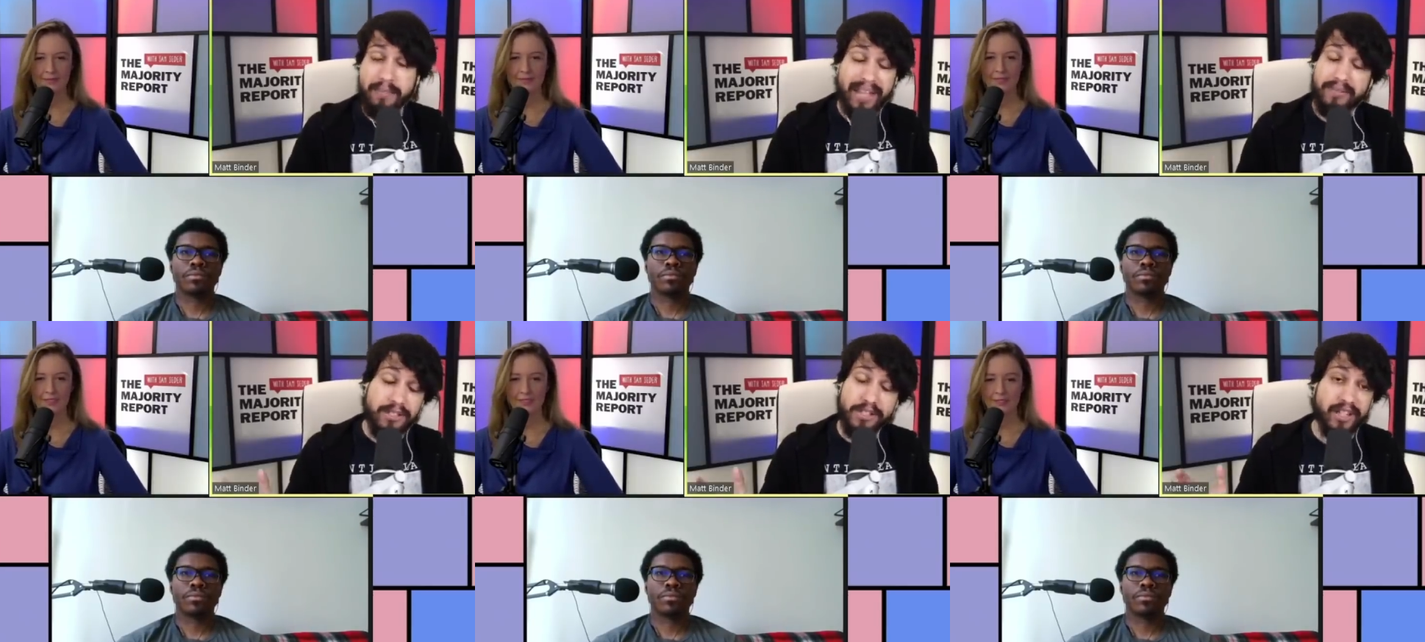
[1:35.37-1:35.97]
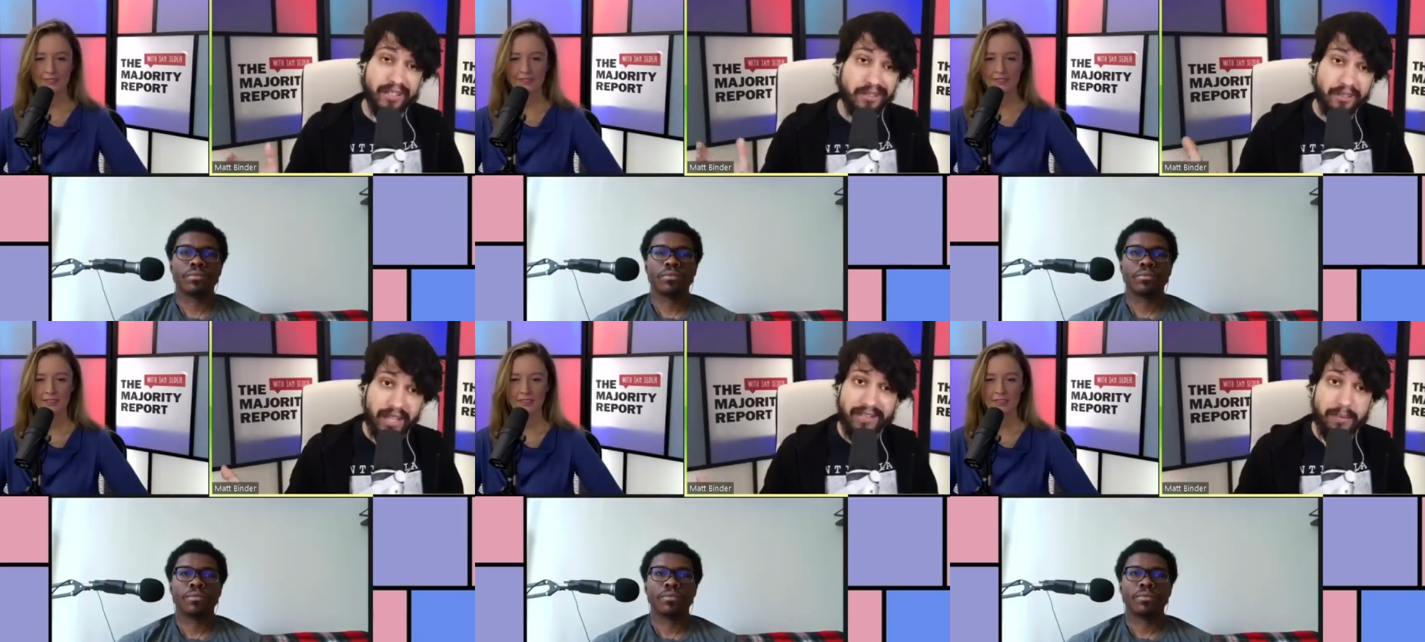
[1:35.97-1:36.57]
Speaker 1: not even shitting you.
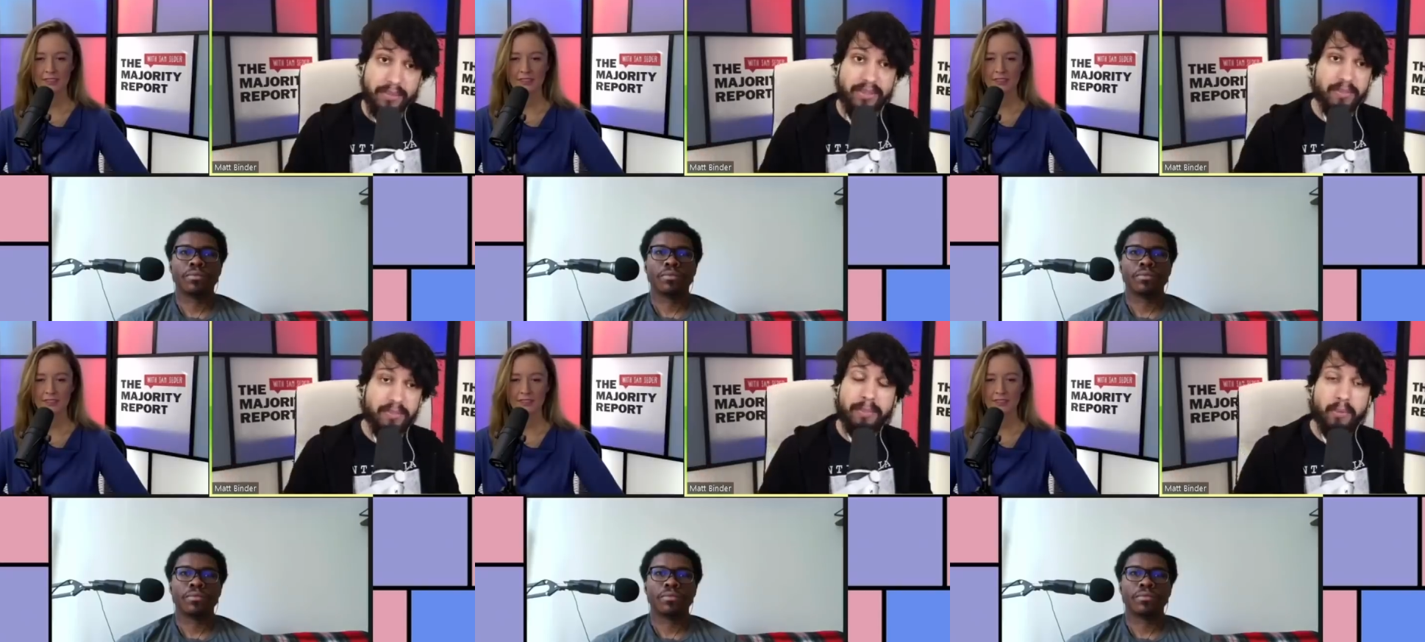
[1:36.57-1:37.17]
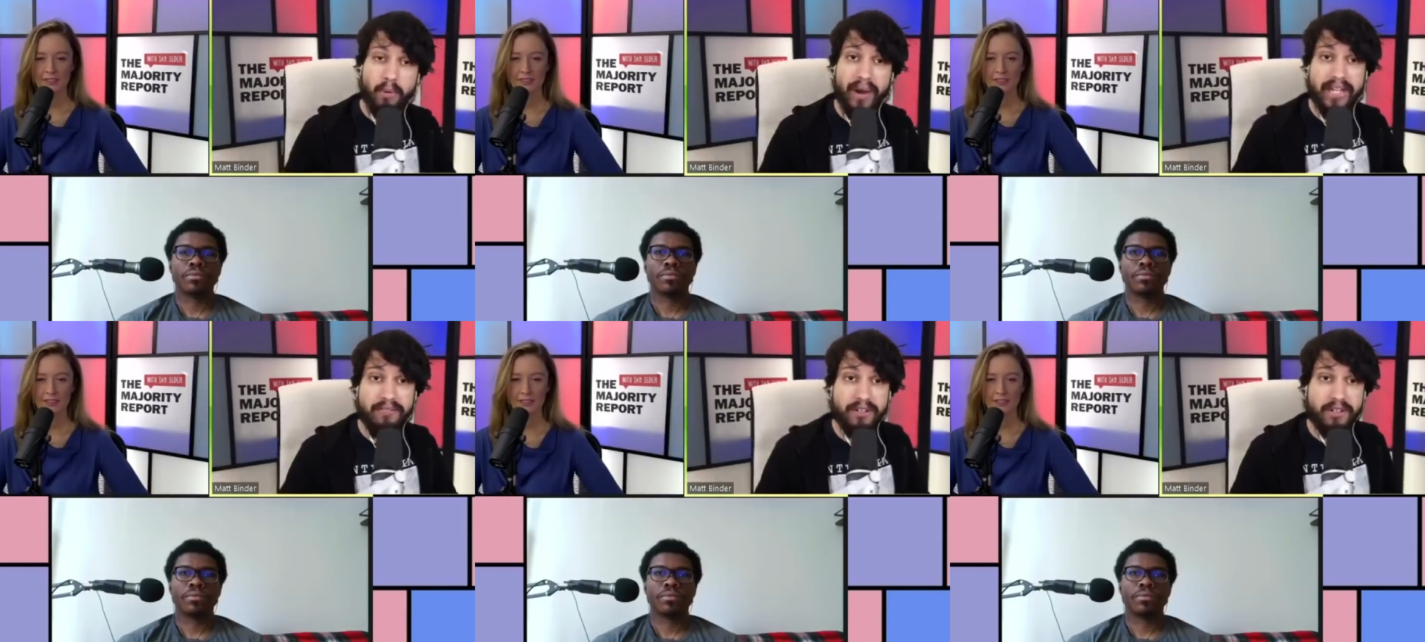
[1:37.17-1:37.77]
Like they, people were
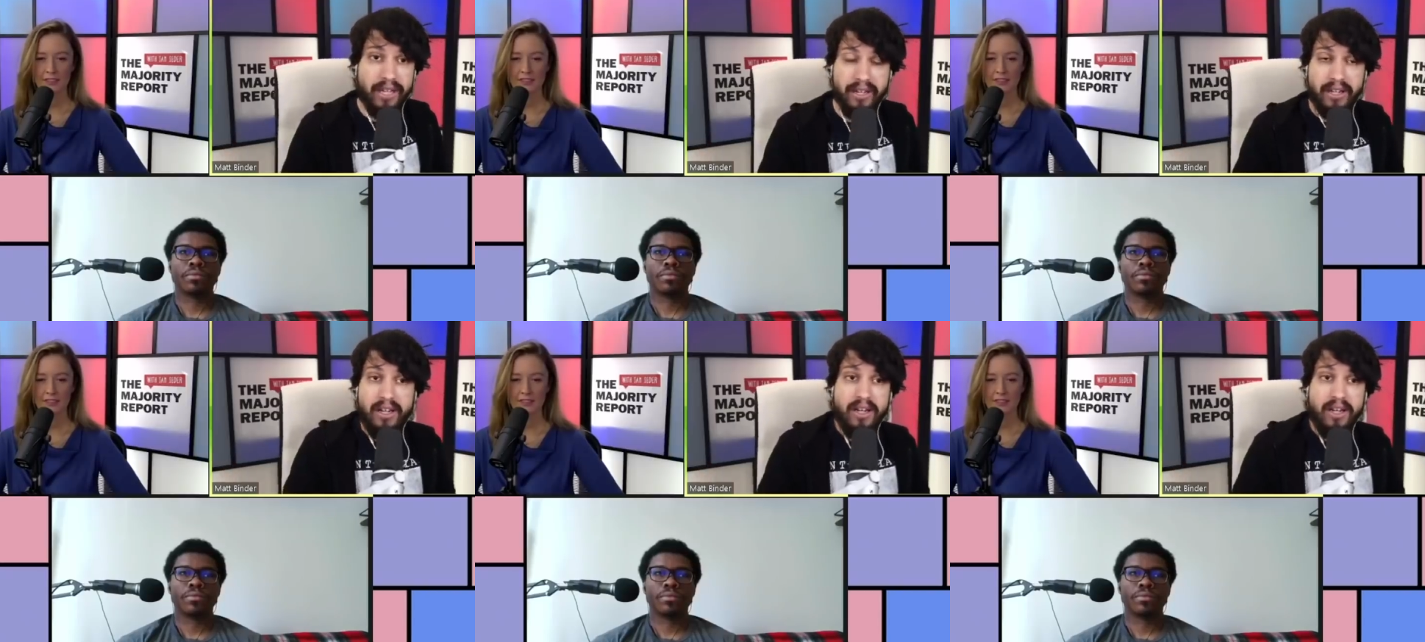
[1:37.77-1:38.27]
waiting for like